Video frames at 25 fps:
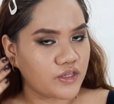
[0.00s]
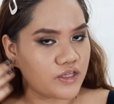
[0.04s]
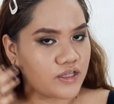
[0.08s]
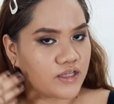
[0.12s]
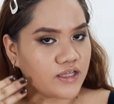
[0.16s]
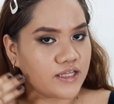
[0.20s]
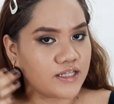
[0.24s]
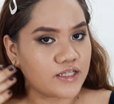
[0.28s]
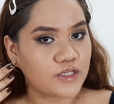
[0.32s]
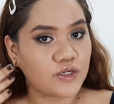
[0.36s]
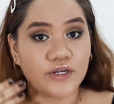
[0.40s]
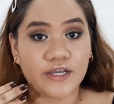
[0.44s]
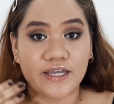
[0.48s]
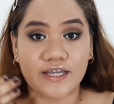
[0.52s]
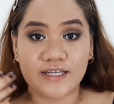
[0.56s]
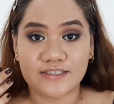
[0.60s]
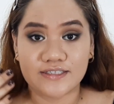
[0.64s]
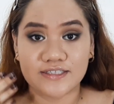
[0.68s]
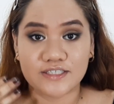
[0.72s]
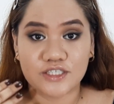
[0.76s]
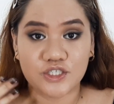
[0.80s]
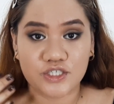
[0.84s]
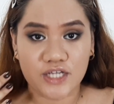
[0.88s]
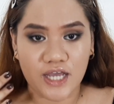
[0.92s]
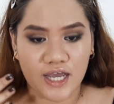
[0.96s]
it creates
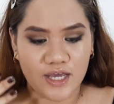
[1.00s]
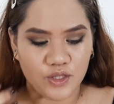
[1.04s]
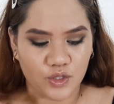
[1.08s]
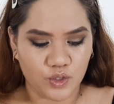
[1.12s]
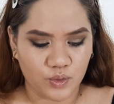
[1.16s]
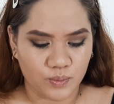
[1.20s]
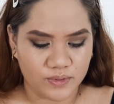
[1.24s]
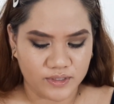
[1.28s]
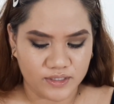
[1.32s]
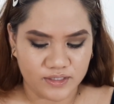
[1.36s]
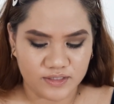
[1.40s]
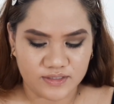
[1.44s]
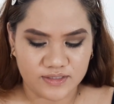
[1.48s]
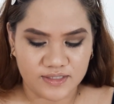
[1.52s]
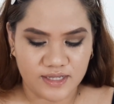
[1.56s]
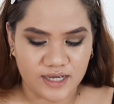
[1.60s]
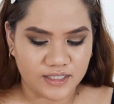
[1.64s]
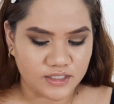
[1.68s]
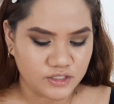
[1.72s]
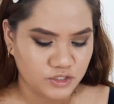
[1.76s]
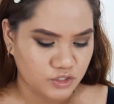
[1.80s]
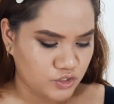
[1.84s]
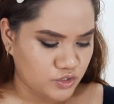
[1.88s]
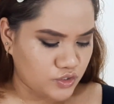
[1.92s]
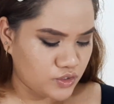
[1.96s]
a shadow, because
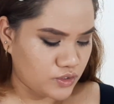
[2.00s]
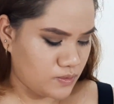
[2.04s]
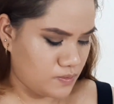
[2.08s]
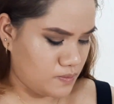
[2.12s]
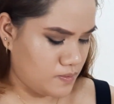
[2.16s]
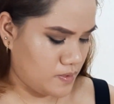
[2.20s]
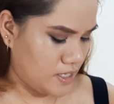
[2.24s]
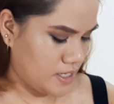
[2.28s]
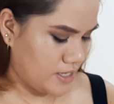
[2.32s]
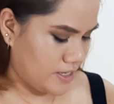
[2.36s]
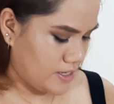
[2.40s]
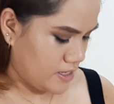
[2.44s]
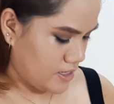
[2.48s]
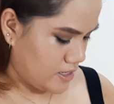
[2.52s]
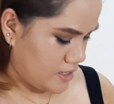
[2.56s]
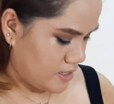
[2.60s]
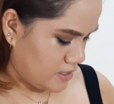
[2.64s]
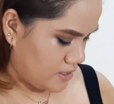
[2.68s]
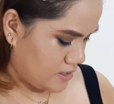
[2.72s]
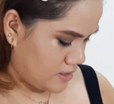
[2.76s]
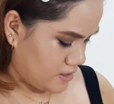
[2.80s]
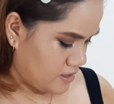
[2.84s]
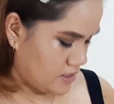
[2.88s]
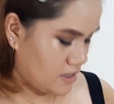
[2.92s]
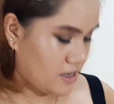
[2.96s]
that should be
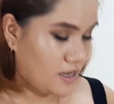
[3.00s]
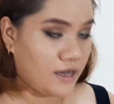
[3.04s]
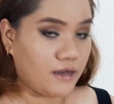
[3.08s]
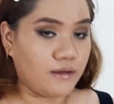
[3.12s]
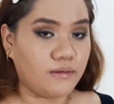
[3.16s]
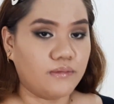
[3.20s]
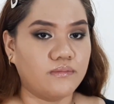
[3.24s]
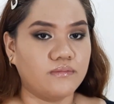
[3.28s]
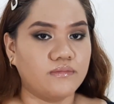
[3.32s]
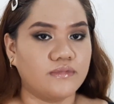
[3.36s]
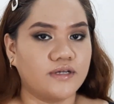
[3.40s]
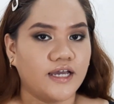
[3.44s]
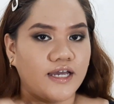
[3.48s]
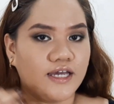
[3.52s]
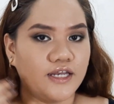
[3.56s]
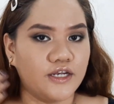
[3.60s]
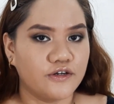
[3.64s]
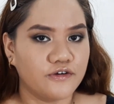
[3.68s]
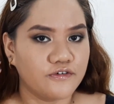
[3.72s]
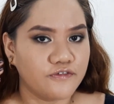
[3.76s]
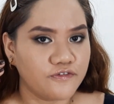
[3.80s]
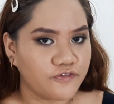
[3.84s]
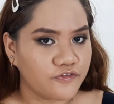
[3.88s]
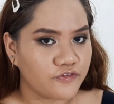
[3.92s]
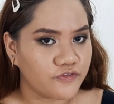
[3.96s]
kind
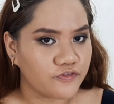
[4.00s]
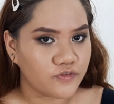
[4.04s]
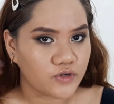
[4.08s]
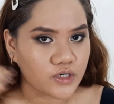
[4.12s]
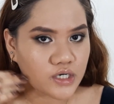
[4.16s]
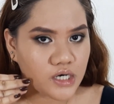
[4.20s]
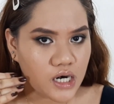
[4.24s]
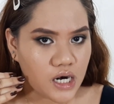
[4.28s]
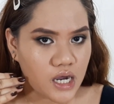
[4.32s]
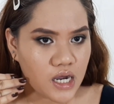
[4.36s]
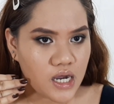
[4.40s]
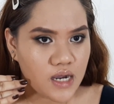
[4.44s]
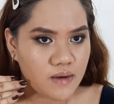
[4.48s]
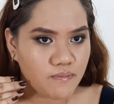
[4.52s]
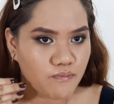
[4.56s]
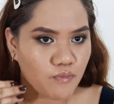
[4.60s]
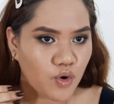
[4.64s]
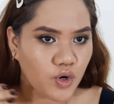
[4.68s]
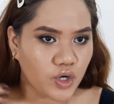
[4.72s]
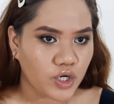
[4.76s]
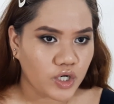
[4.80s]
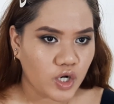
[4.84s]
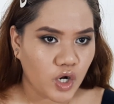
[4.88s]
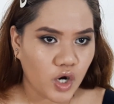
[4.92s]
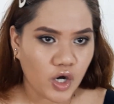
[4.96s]
of
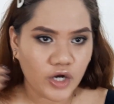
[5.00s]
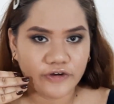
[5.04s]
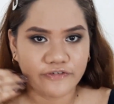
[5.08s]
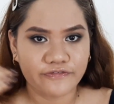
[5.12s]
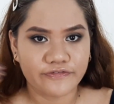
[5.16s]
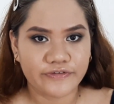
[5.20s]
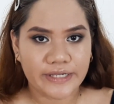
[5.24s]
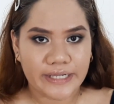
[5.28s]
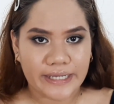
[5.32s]
more carved